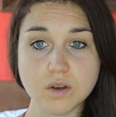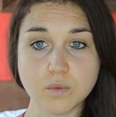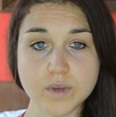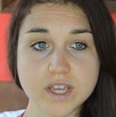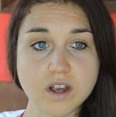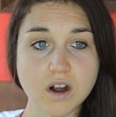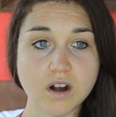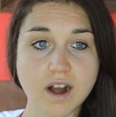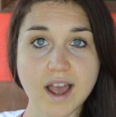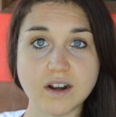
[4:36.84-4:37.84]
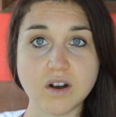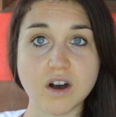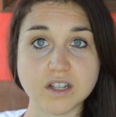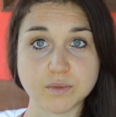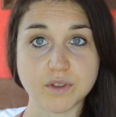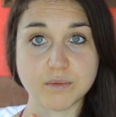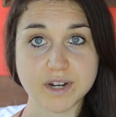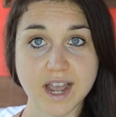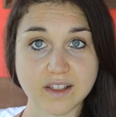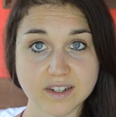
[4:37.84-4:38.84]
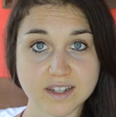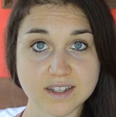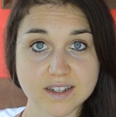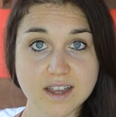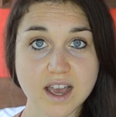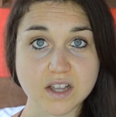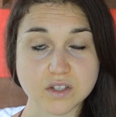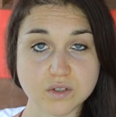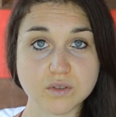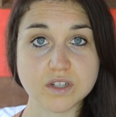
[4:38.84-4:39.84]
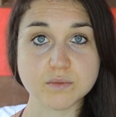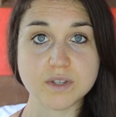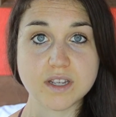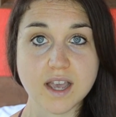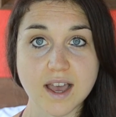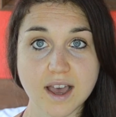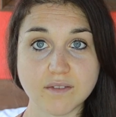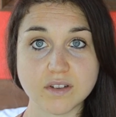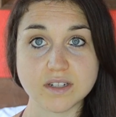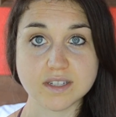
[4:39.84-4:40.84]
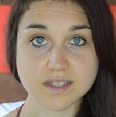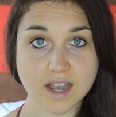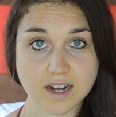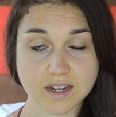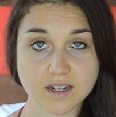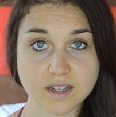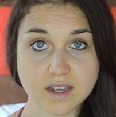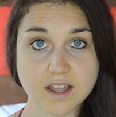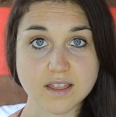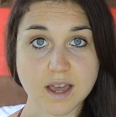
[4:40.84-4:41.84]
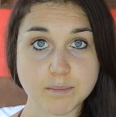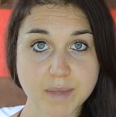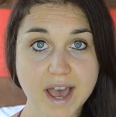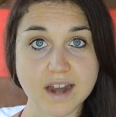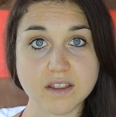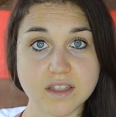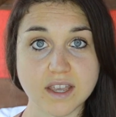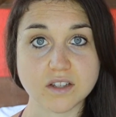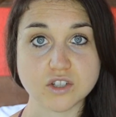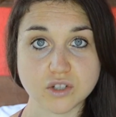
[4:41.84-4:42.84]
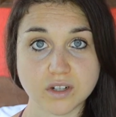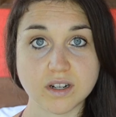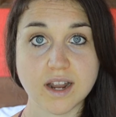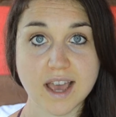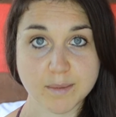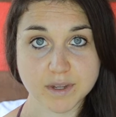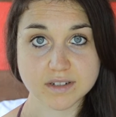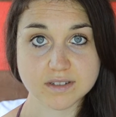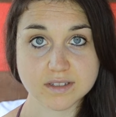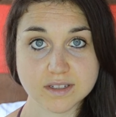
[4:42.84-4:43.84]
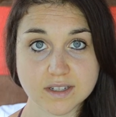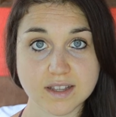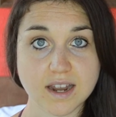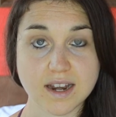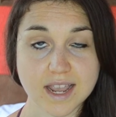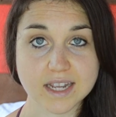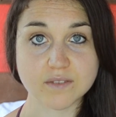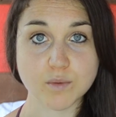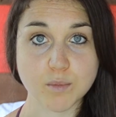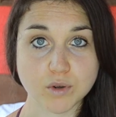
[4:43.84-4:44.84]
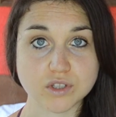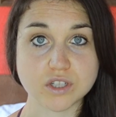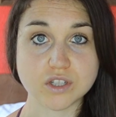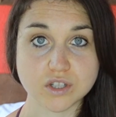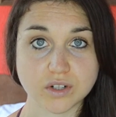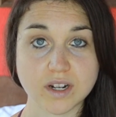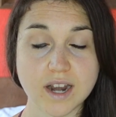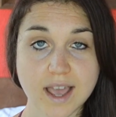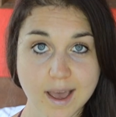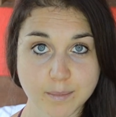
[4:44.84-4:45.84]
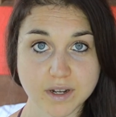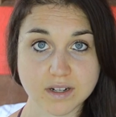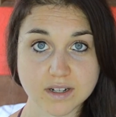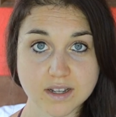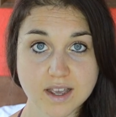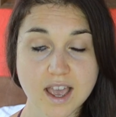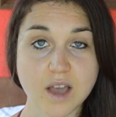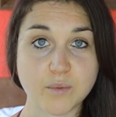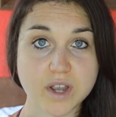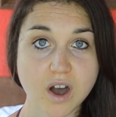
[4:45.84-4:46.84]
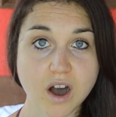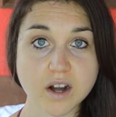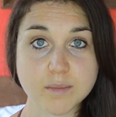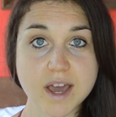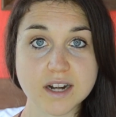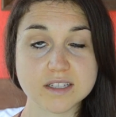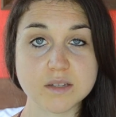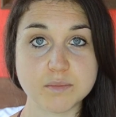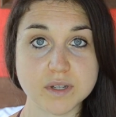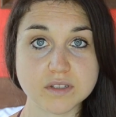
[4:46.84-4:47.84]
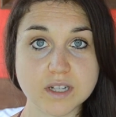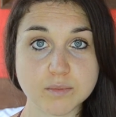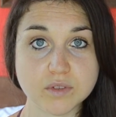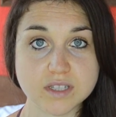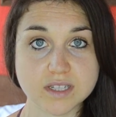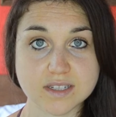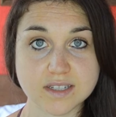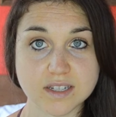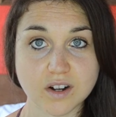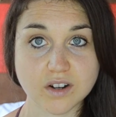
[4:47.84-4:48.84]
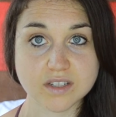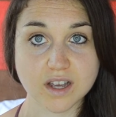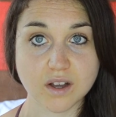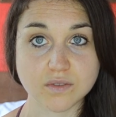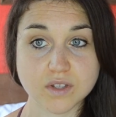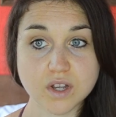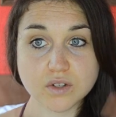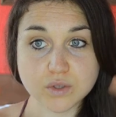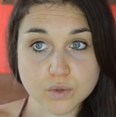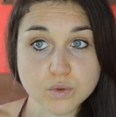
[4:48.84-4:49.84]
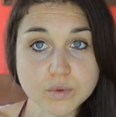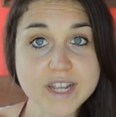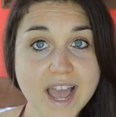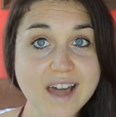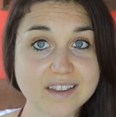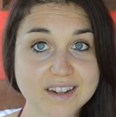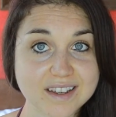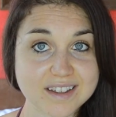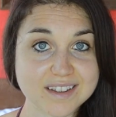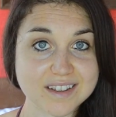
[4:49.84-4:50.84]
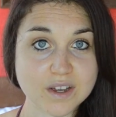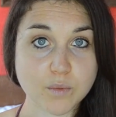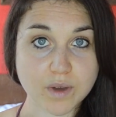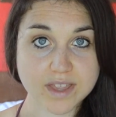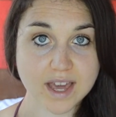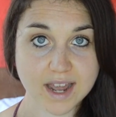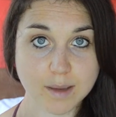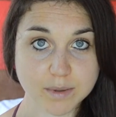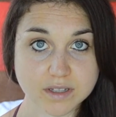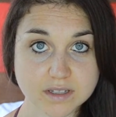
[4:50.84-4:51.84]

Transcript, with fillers: We are at odds with reality as soon as we have decided that bad things shouldn't happen that negative emotions shouldn't happen. And we automatically build up resistance in ourselves to reality when that happens.